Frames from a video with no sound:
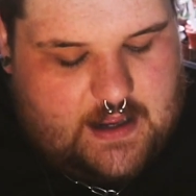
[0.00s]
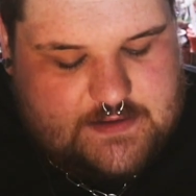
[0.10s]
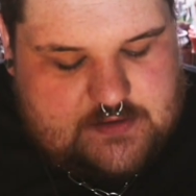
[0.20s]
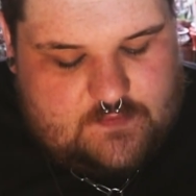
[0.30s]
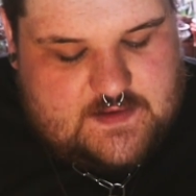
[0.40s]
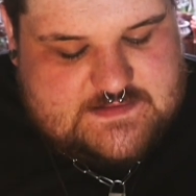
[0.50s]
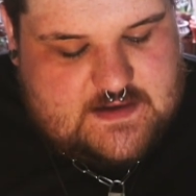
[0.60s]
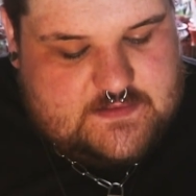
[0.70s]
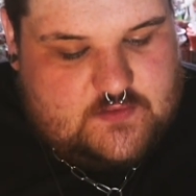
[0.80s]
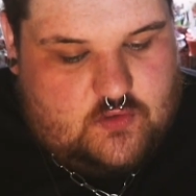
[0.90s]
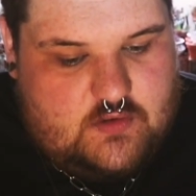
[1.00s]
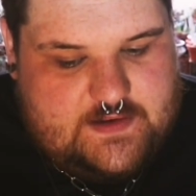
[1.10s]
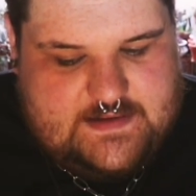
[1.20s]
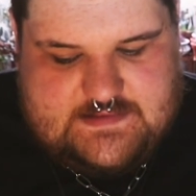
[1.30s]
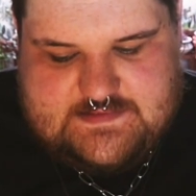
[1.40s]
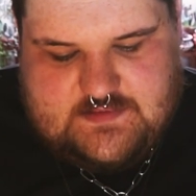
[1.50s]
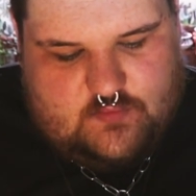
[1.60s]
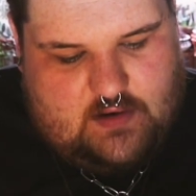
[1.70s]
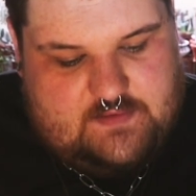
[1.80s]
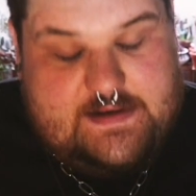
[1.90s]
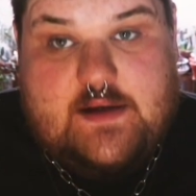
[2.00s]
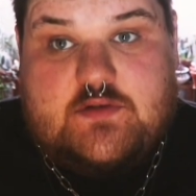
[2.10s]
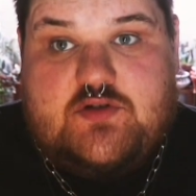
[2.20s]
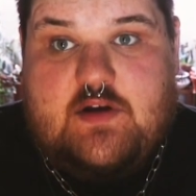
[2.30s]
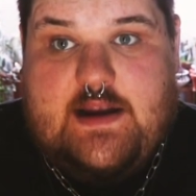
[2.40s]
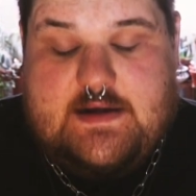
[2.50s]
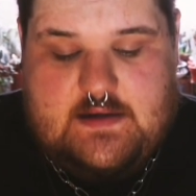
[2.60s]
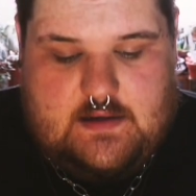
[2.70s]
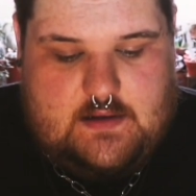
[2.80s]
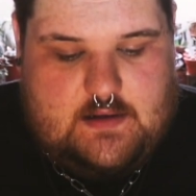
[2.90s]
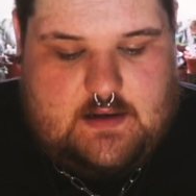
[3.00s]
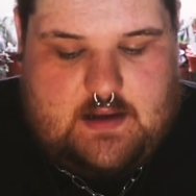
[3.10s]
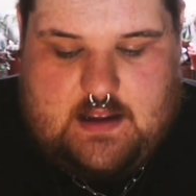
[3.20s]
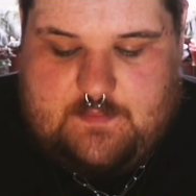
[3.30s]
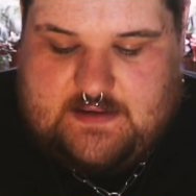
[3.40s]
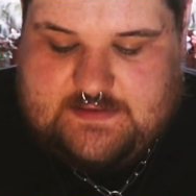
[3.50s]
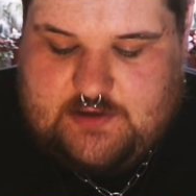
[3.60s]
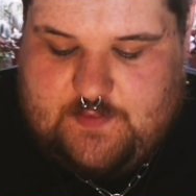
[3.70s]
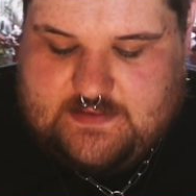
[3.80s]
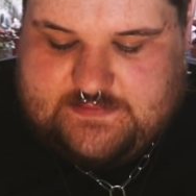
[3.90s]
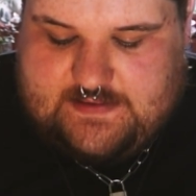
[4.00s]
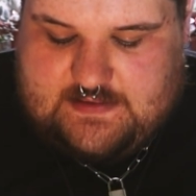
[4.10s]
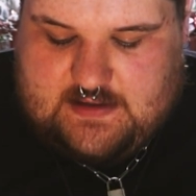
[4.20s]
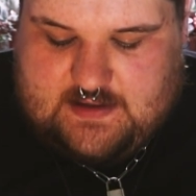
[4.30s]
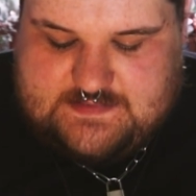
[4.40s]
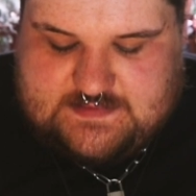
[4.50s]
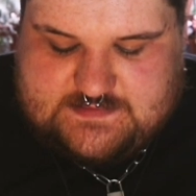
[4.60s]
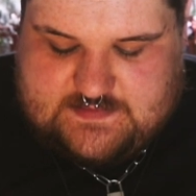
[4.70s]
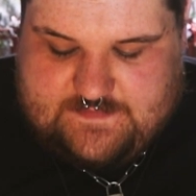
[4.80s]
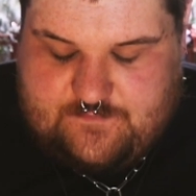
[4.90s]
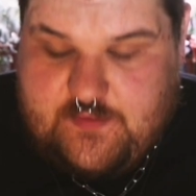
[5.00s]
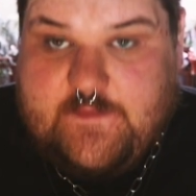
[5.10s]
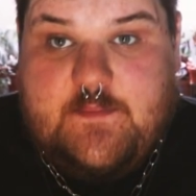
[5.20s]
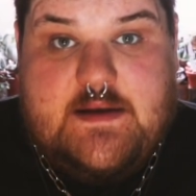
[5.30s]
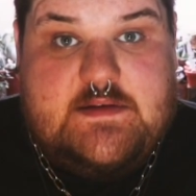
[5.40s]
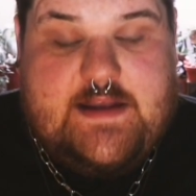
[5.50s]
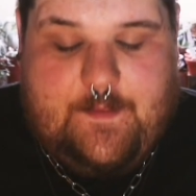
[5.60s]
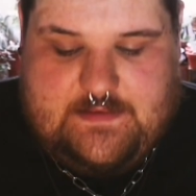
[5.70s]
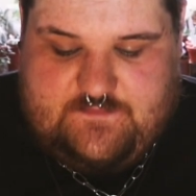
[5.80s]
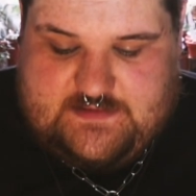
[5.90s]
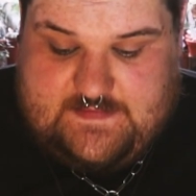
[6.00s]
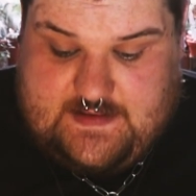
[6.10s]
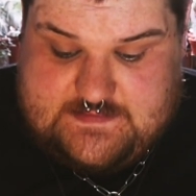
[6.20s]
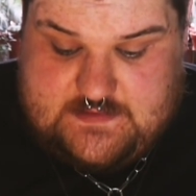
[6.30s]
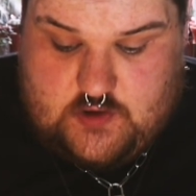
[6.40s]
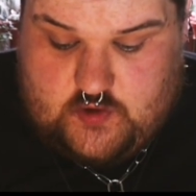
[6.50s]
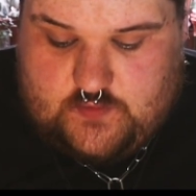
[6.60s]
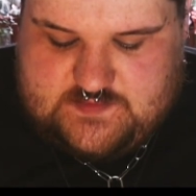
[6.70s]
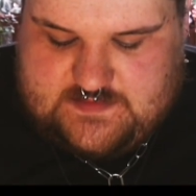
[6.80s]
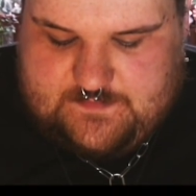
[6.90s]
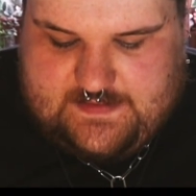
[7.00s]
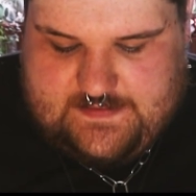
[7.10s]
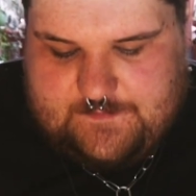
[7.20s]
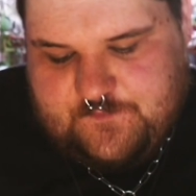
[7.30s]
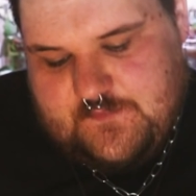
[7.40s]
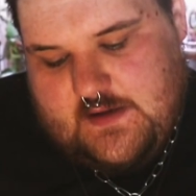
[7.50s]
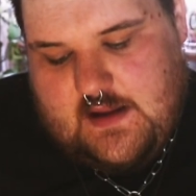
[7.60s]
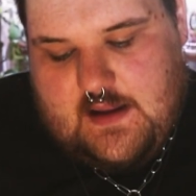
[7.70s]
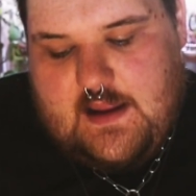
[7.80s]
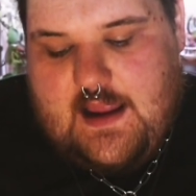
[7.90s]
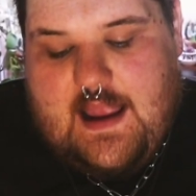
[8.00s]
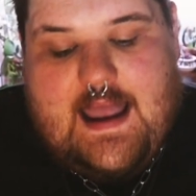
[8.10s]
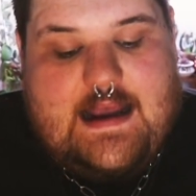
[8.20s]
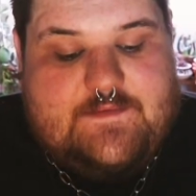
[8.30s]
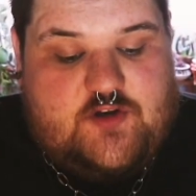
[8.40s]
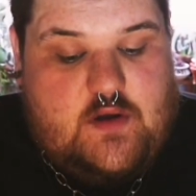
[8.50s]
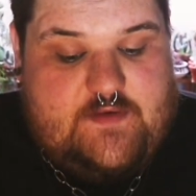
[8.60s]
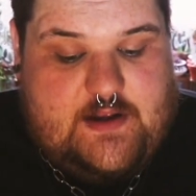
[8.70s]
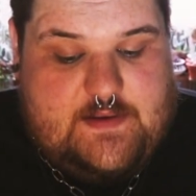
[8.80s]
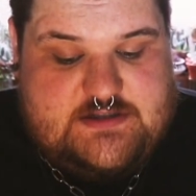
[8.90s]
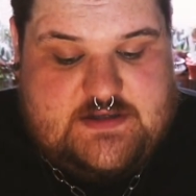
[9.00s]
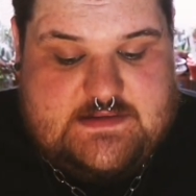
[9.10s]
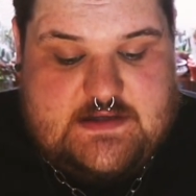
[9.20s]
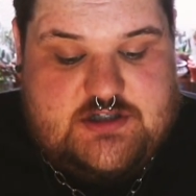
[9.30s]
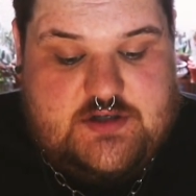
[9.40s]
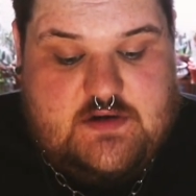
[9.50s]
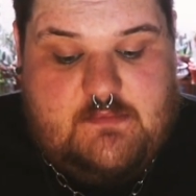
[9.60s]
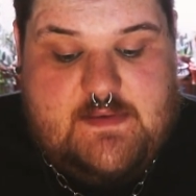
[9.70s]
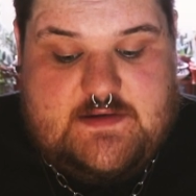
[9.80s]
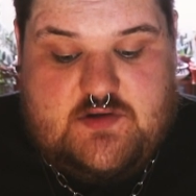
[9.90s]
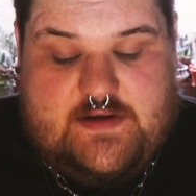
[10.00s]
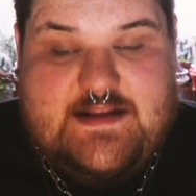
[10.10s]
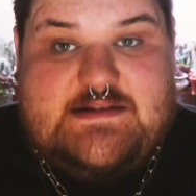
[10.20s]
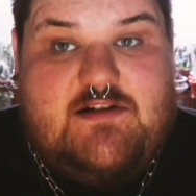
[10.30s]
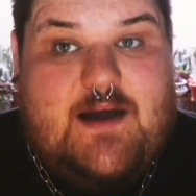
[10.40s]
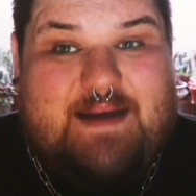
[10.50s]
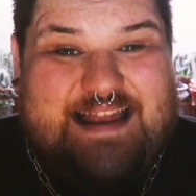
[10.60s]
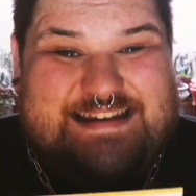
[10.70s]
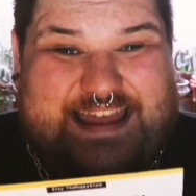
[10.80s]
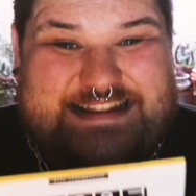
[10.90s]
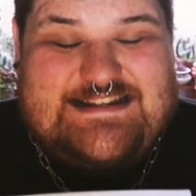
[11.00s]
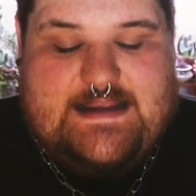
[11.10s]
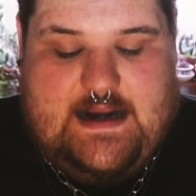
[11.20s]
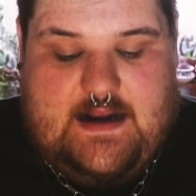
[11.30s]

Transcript: I knew that certain orchids were illegal to trade. Um, I didn't know you had to get a license to even bring them into captivity. That's news to me. And if you do have any questions, shoot her a message on Instagram and Etsy.